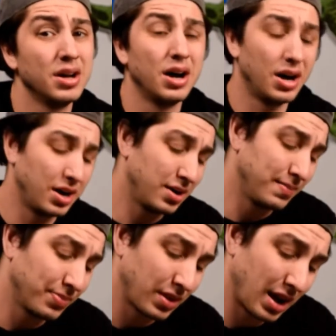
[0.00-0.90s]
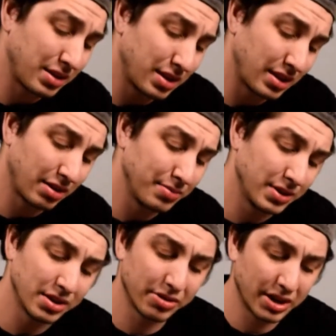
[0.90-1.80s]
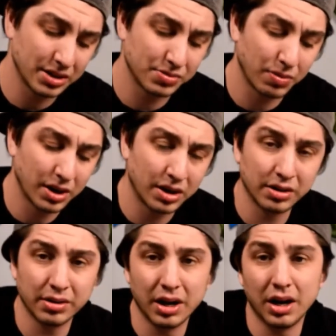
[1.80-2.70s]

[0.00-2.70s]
I think that would be great as well,